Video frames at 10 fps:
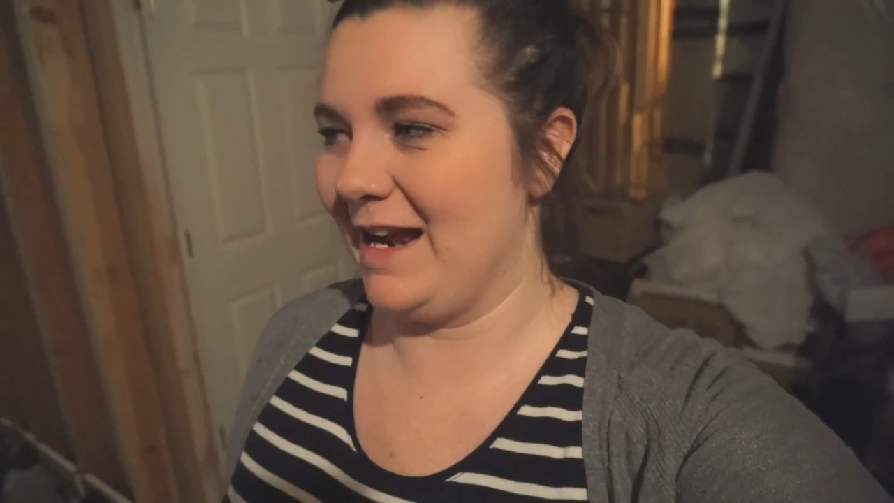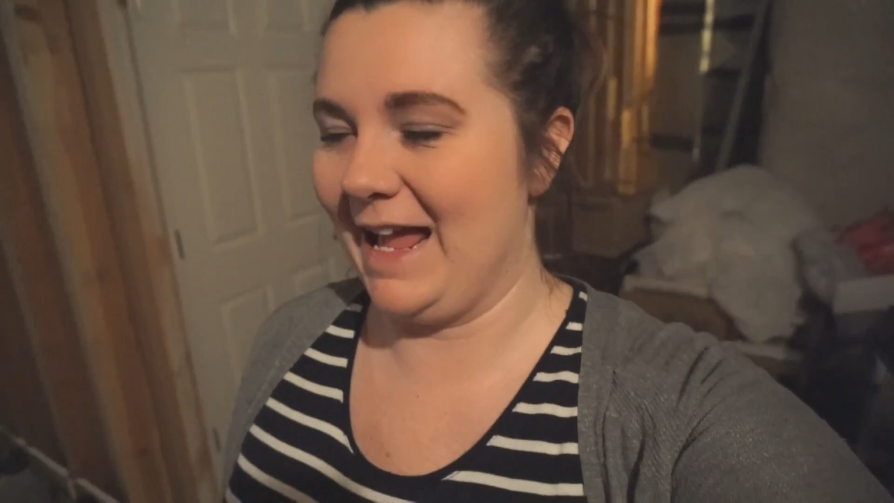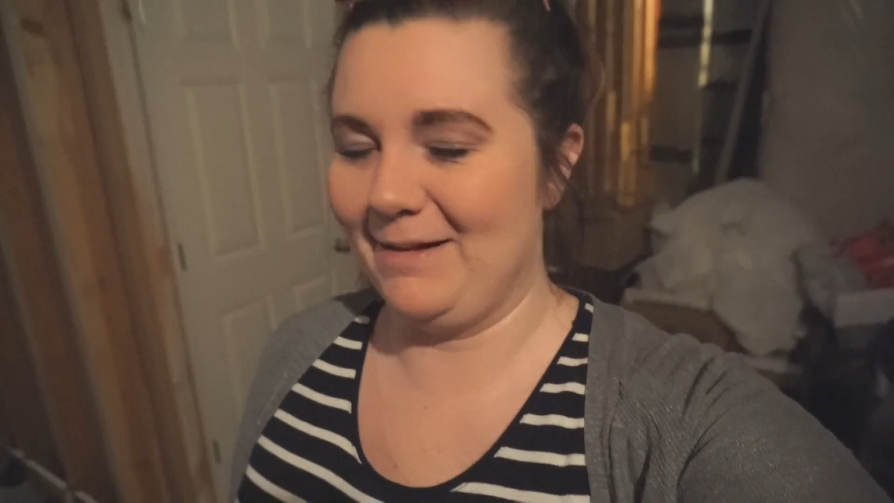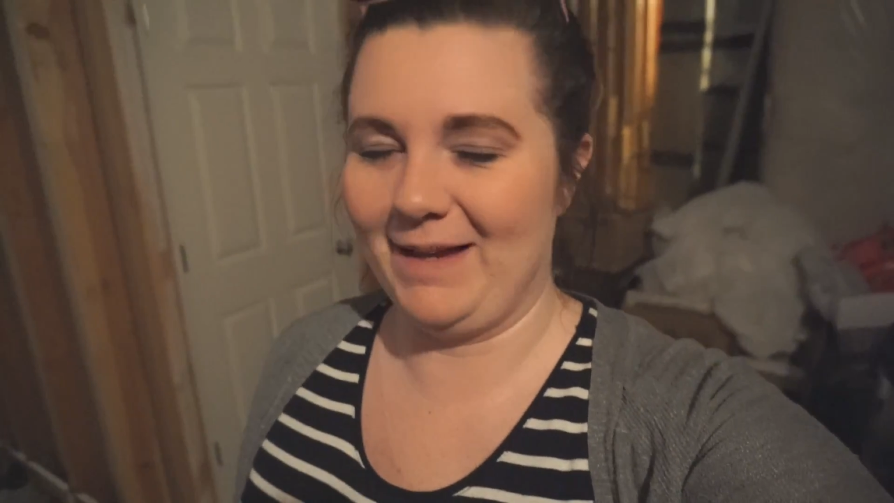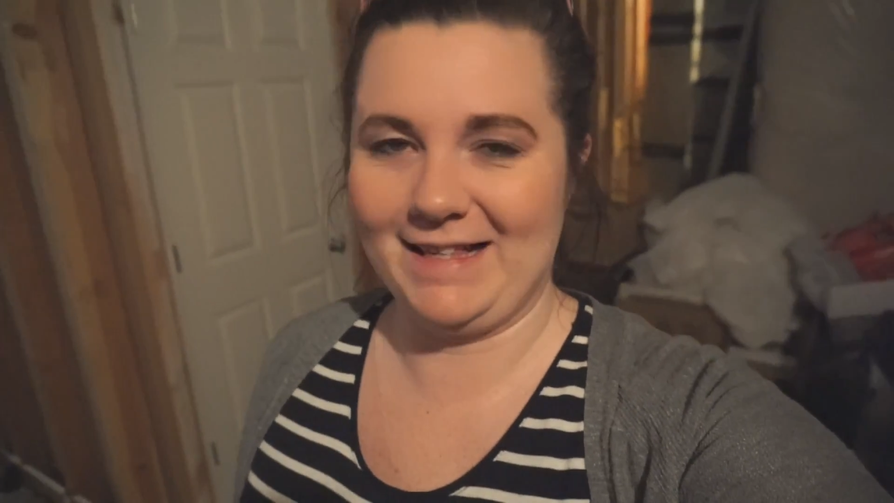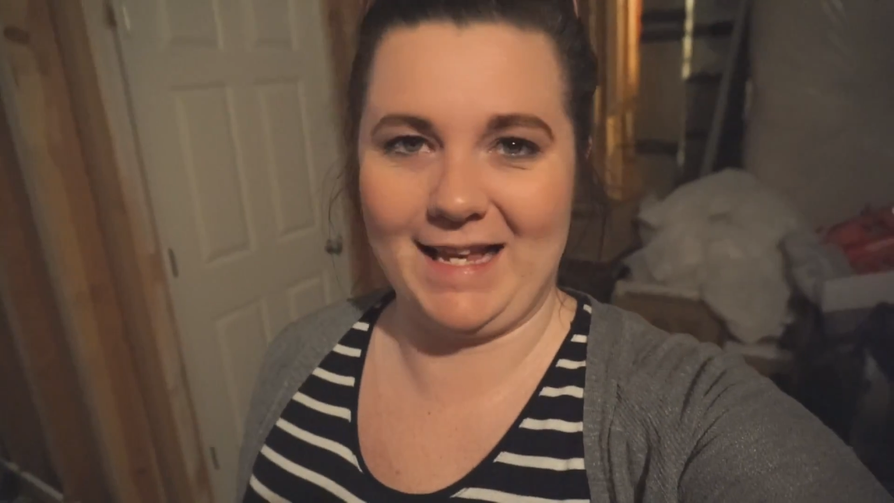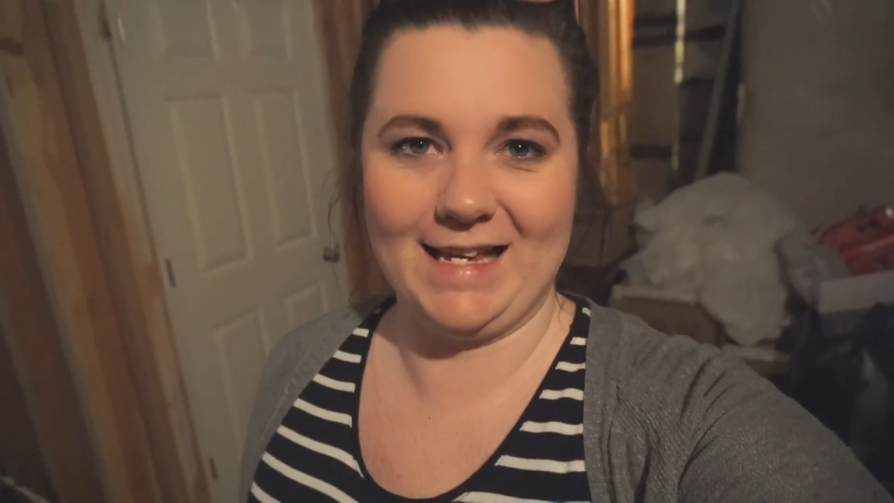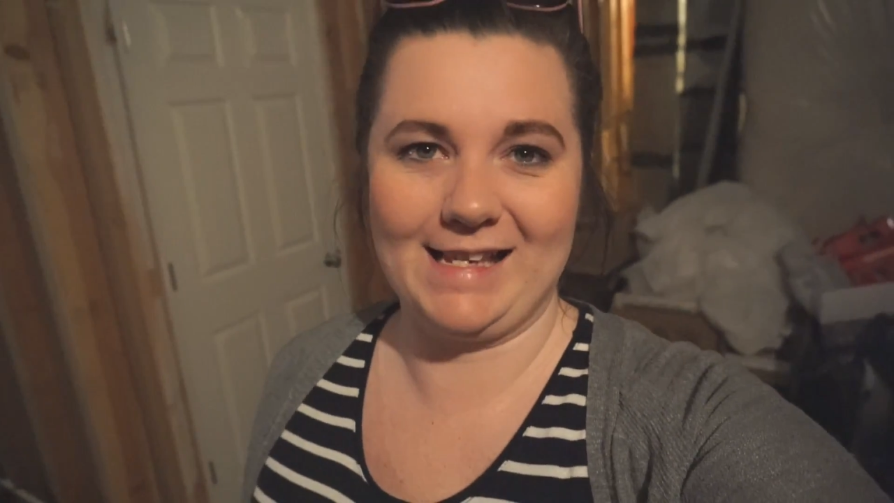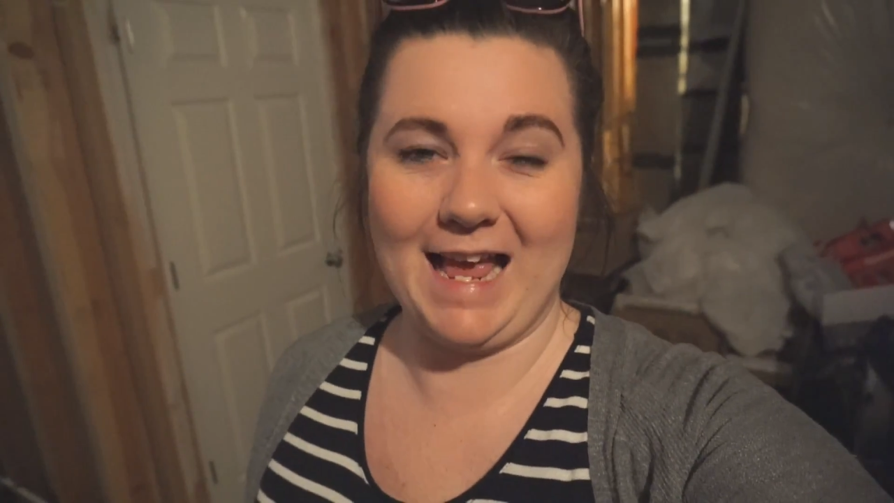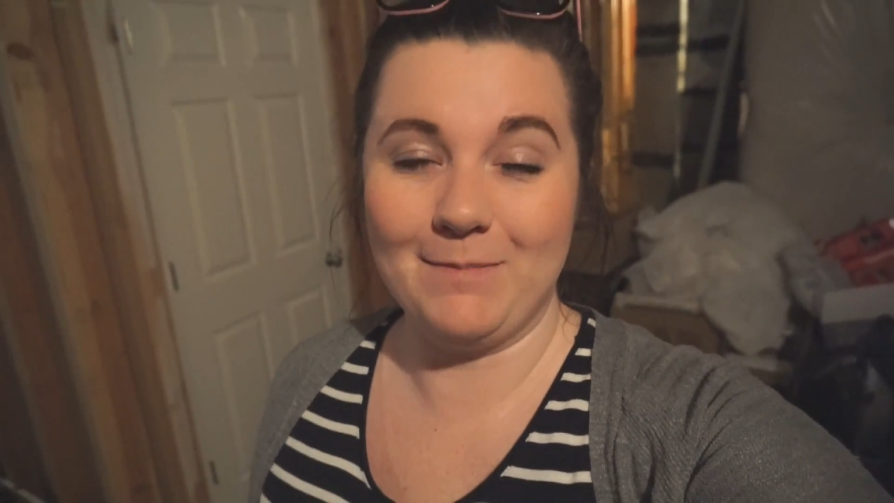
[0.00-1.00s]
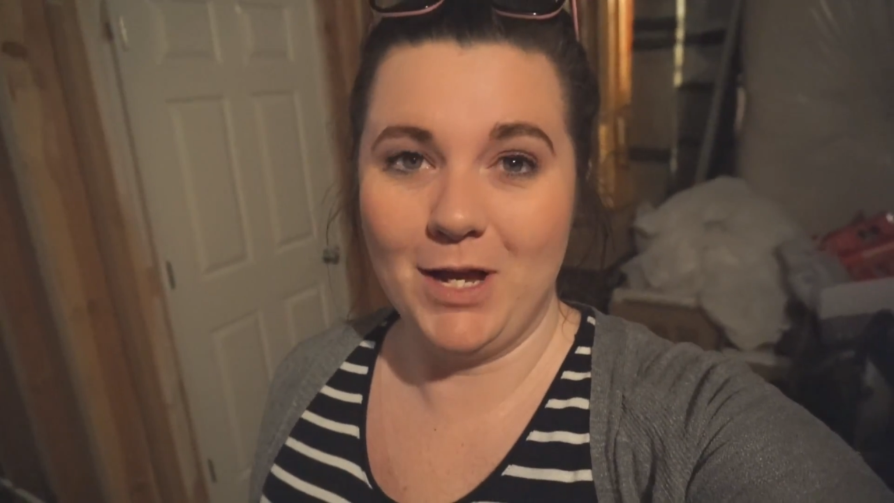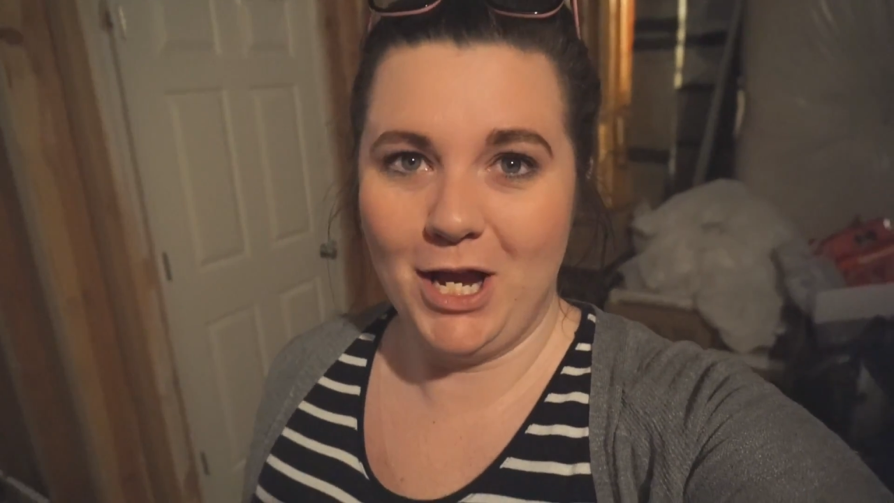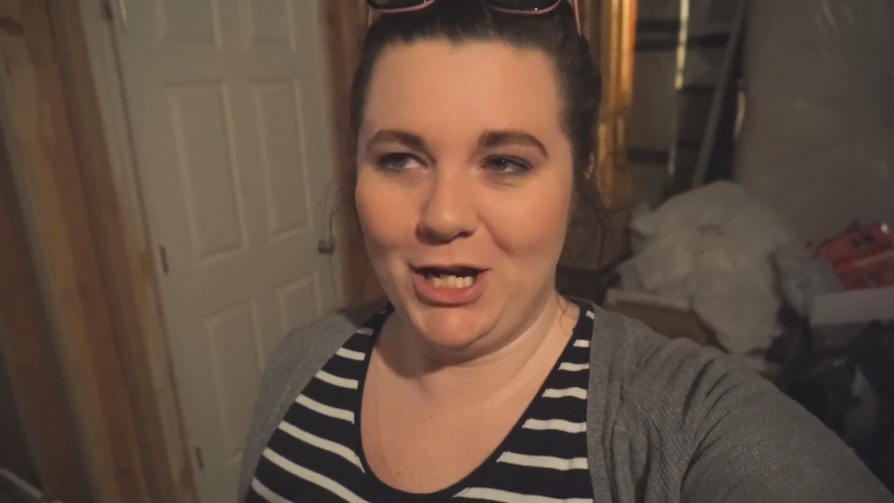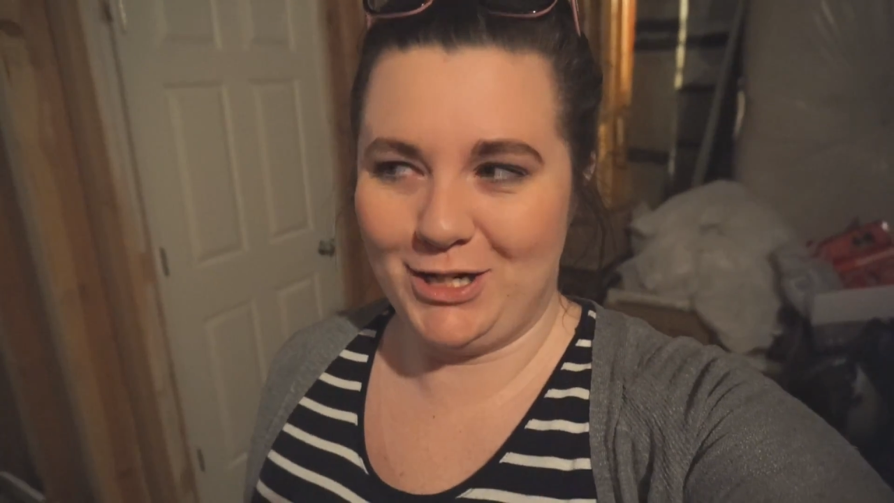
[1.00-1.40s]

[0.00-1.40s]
name, say his name,